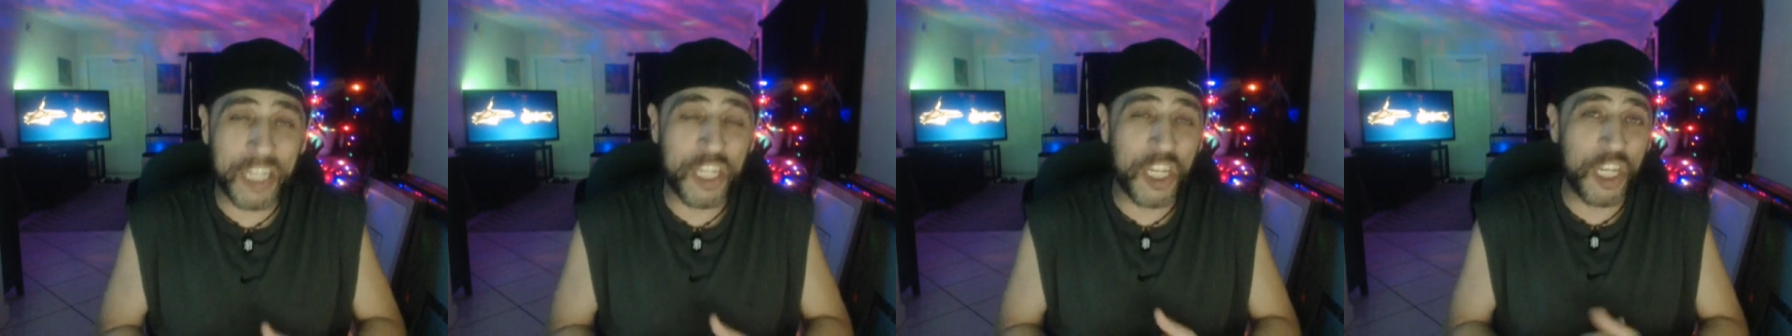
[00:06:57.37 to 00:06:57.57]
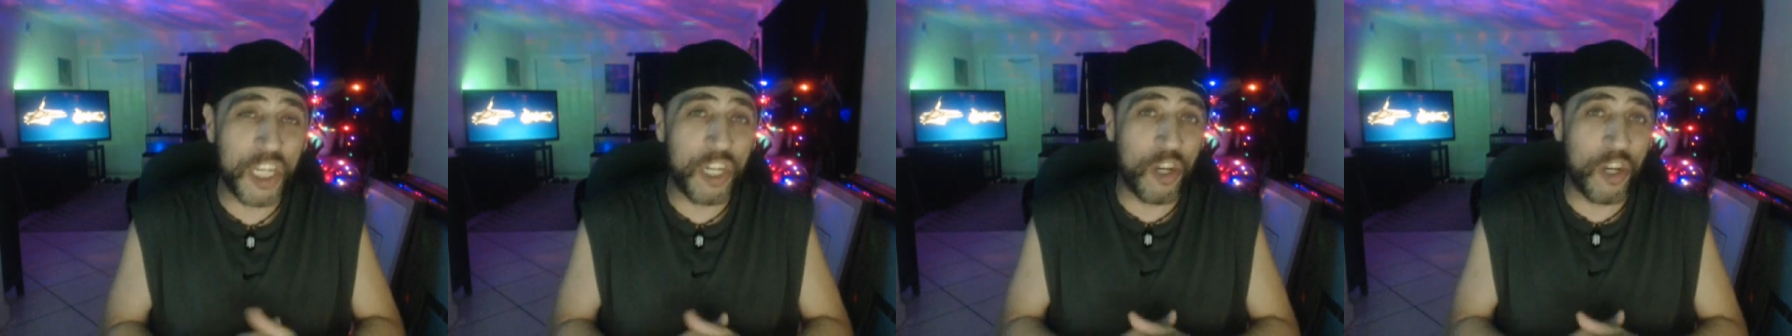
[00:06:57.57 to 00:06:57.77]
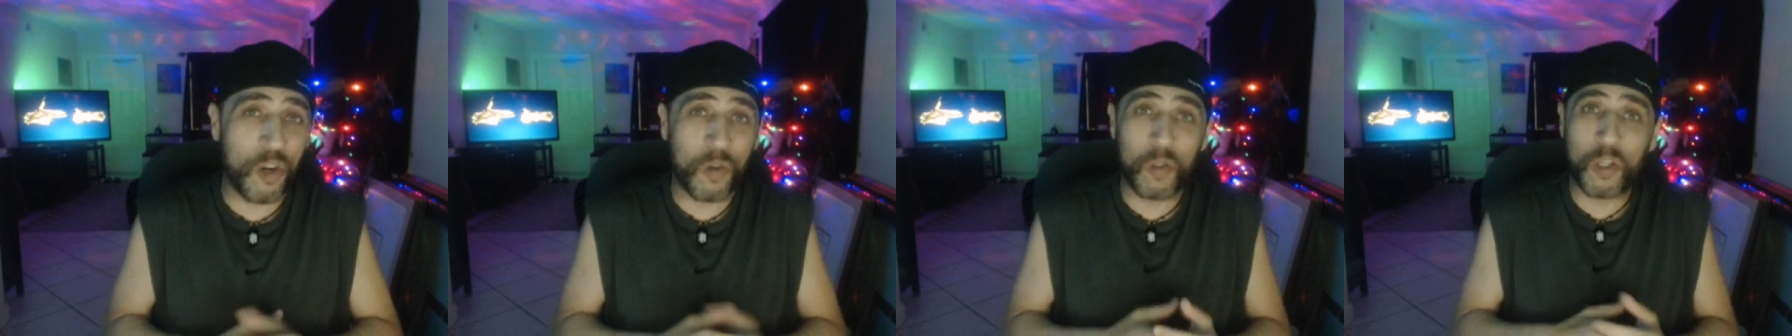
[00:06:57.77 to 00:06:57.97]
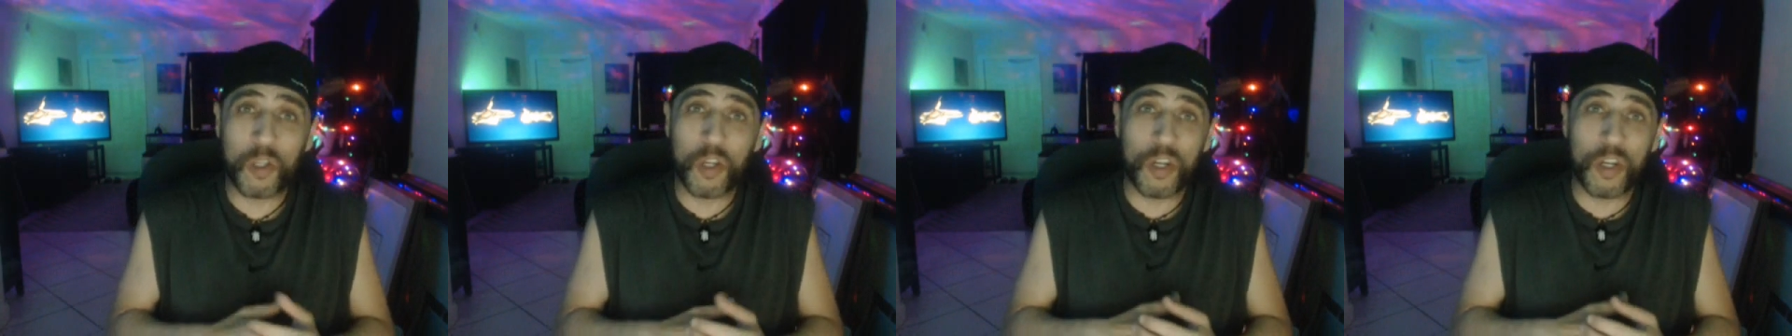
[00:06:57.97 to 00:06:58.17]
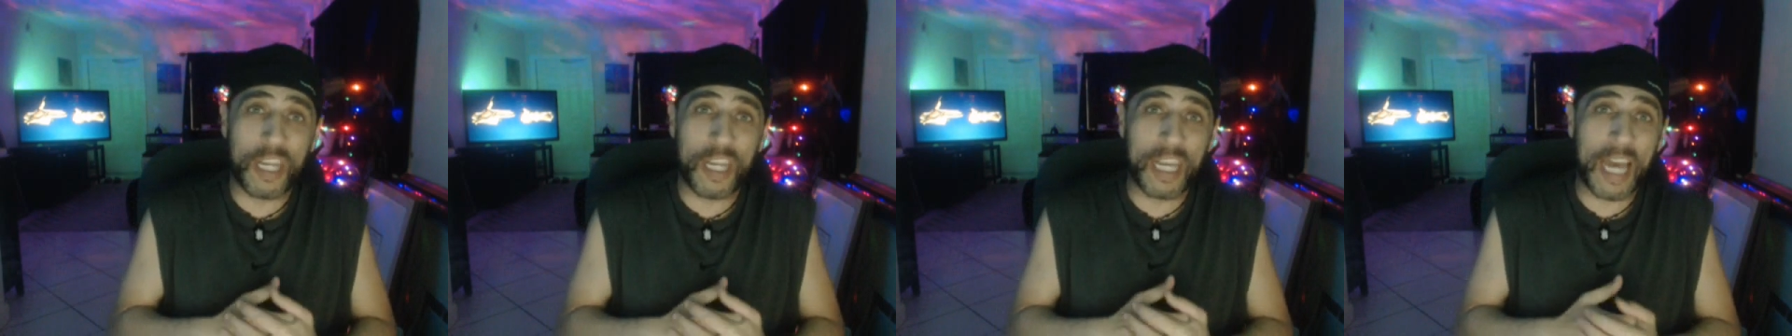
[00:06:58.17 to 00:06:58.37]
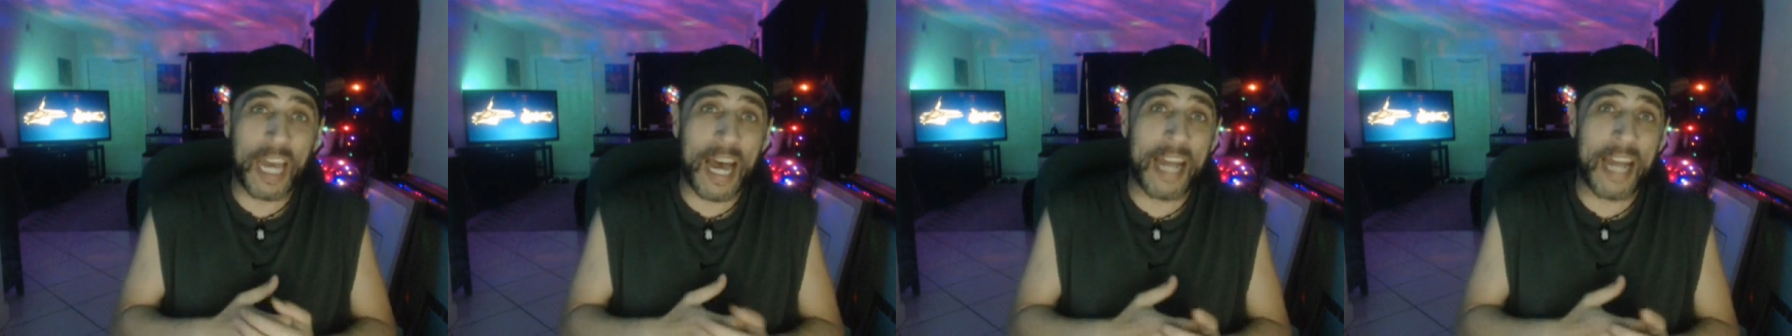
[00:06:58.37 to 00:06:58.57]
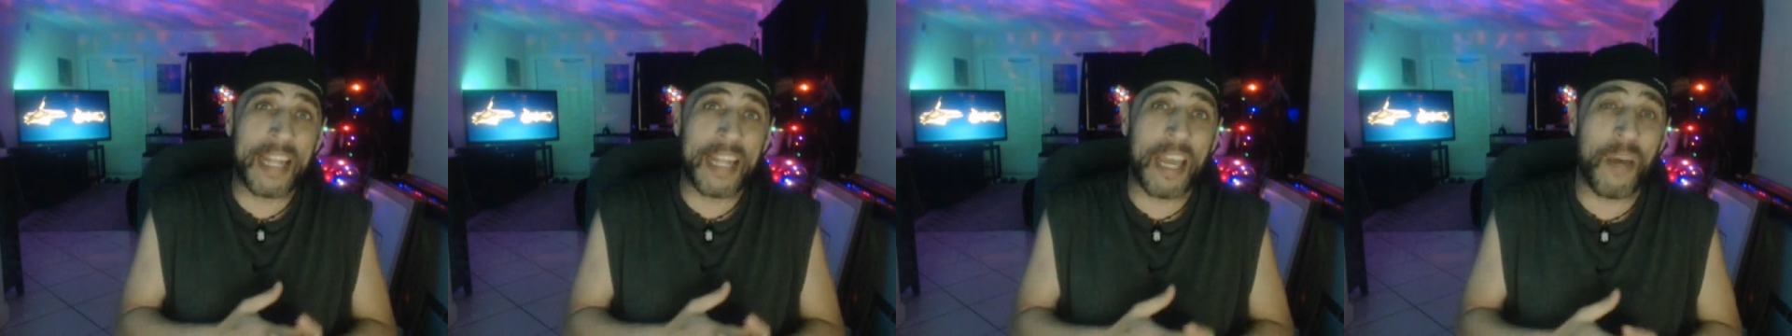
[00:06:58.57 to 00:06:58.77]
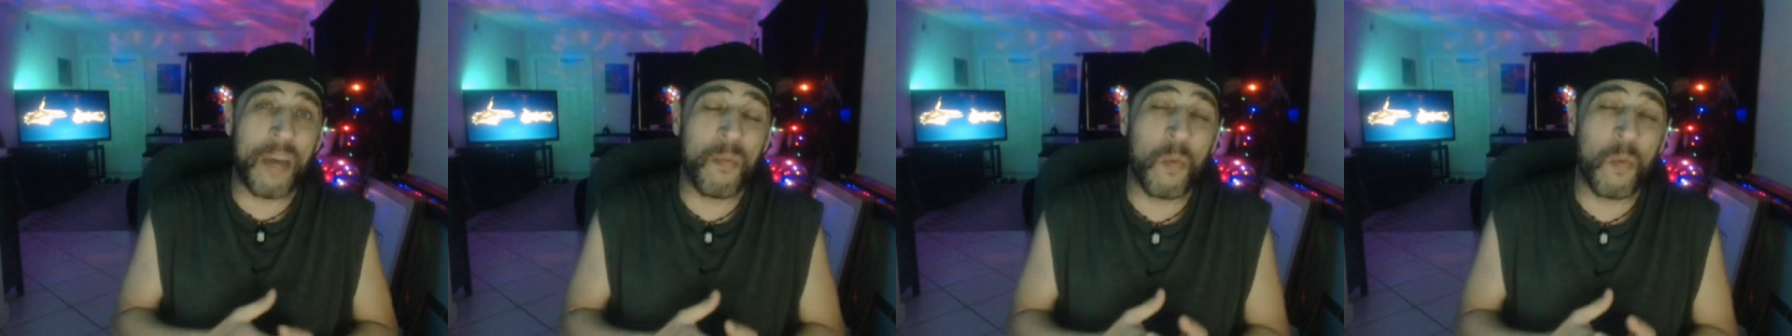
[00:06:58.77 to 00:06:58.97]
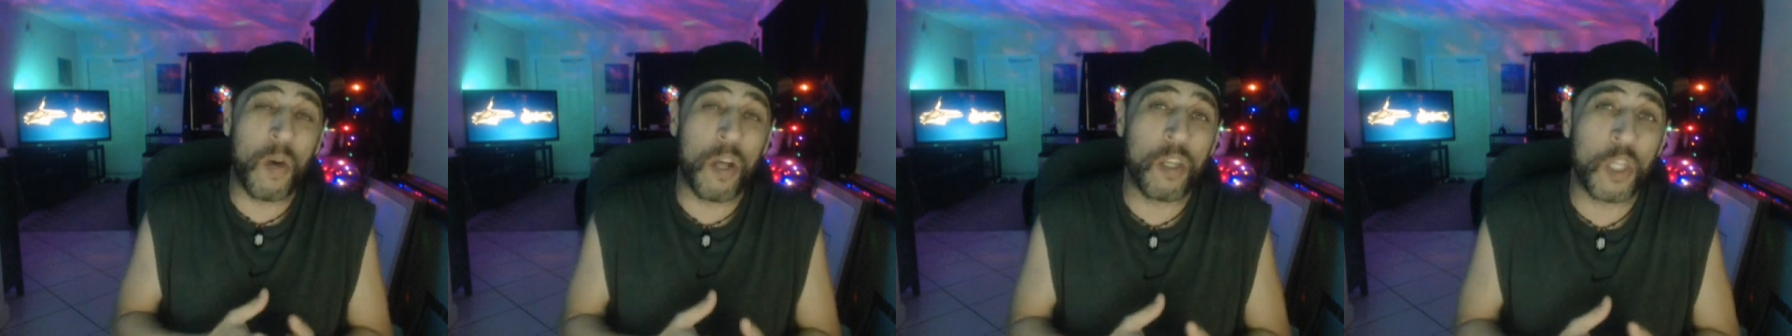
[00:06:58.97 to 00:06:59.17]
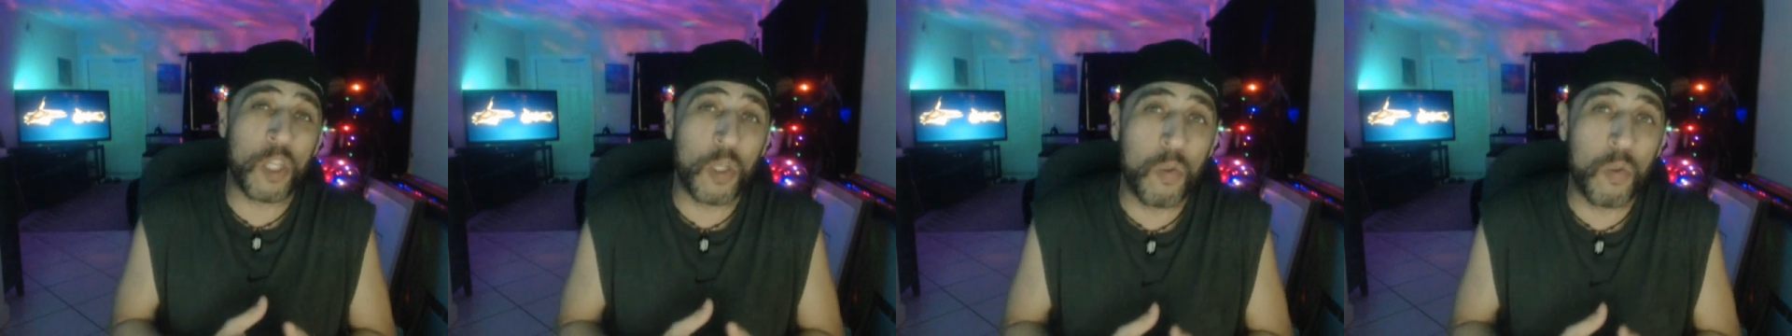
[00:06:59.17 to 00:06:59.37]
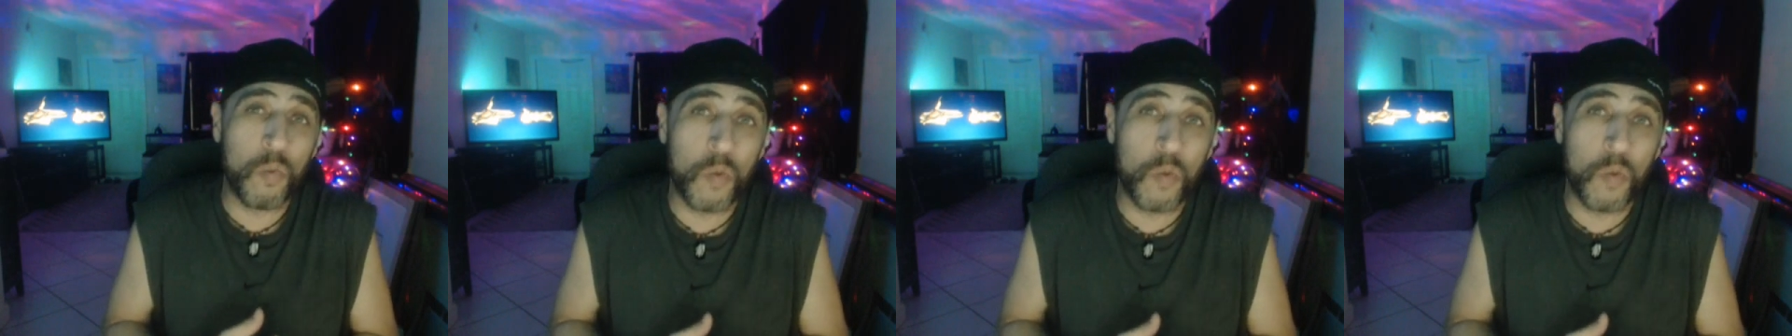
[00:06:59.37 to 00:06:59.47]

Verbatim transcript: She knows good and goddamn well you